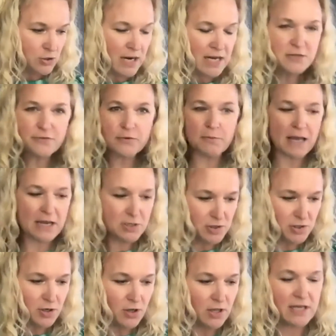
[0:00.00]

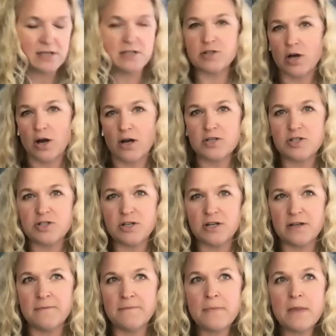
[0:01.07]
transformational
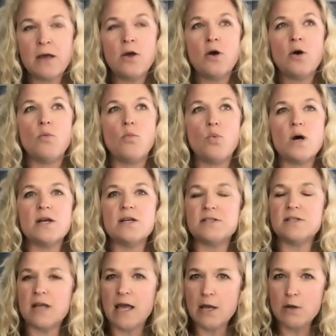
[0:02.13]
exhaustion
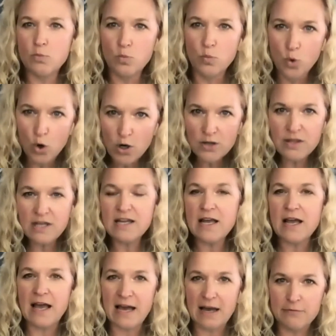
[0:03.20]
was a
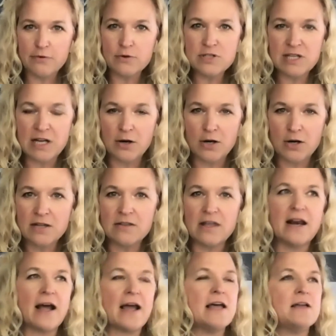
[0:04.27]
worthy adversary
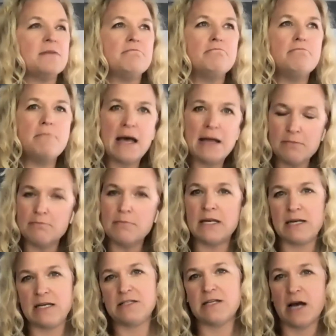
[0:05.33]
that I had met
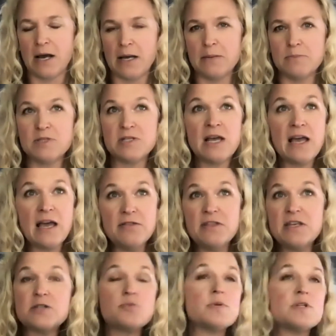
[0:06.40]
many times.
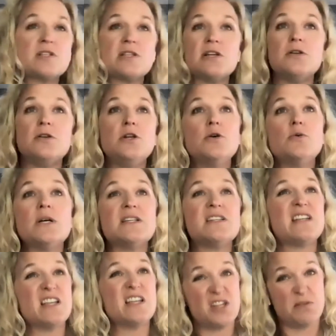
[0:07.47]
And this was the
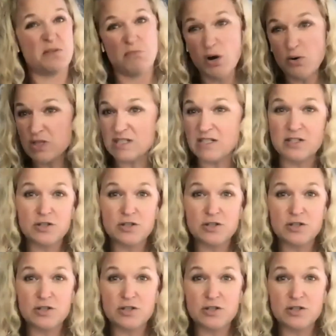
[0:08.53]
newest and the most